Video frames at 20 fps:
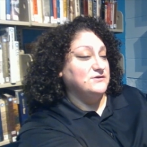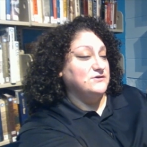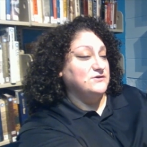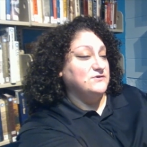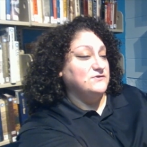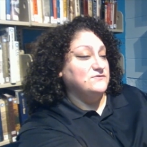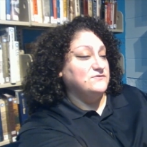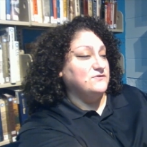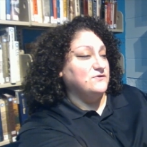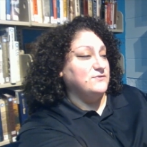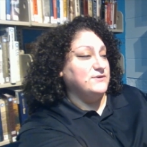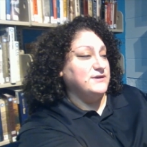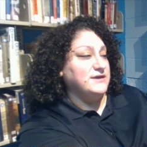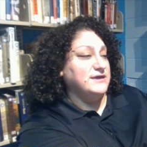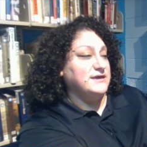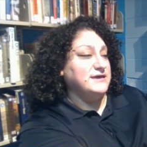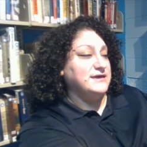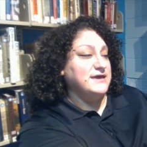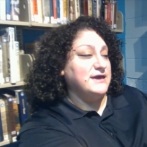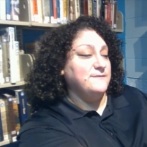So he
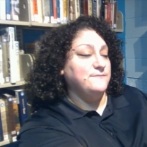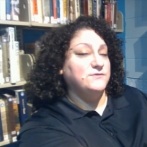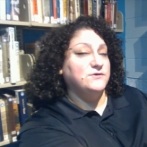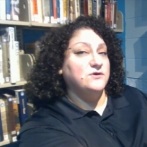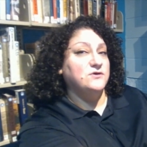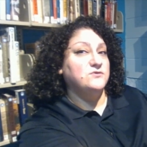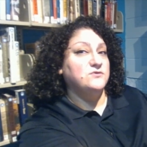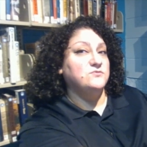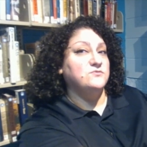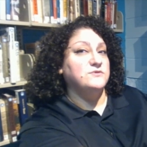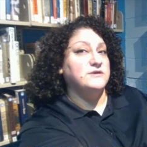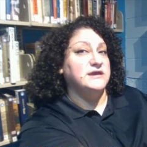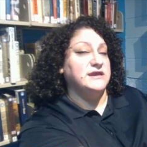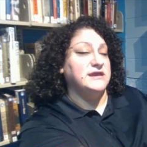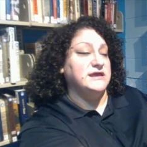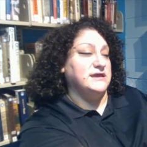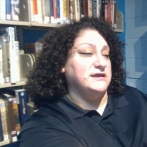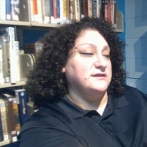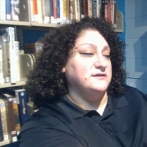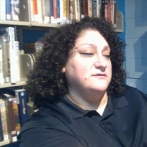kept on
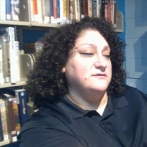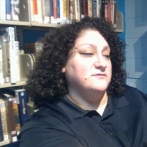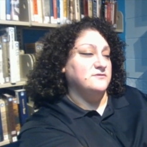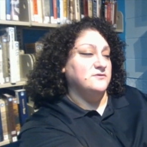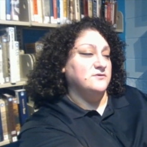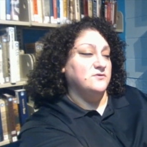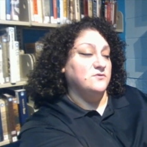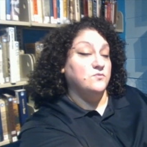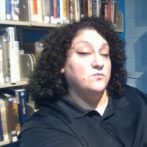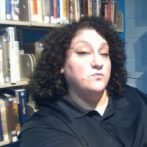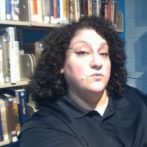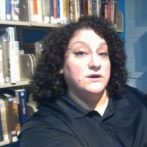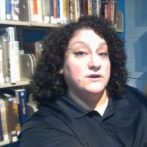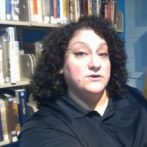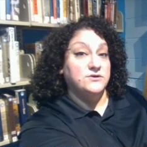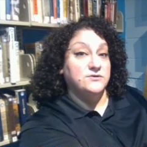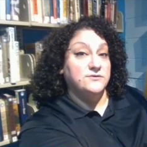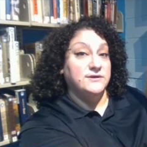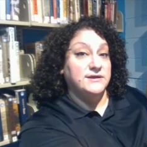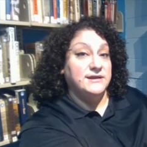reading,
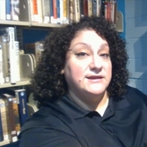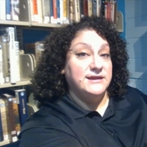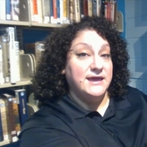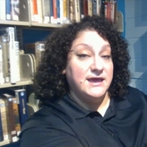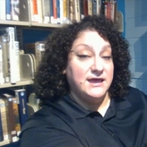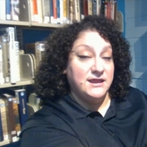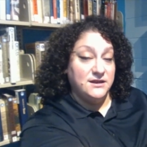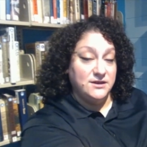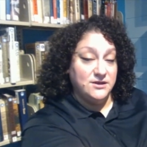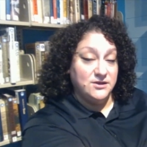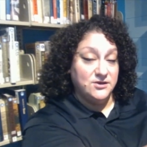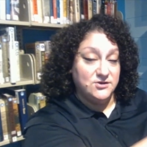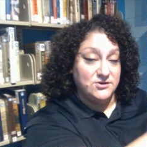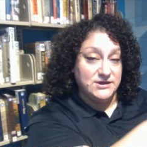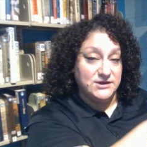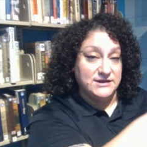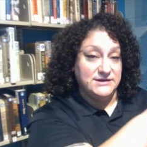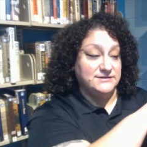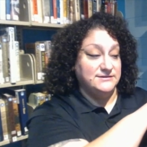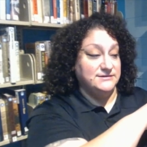wondering, and learning.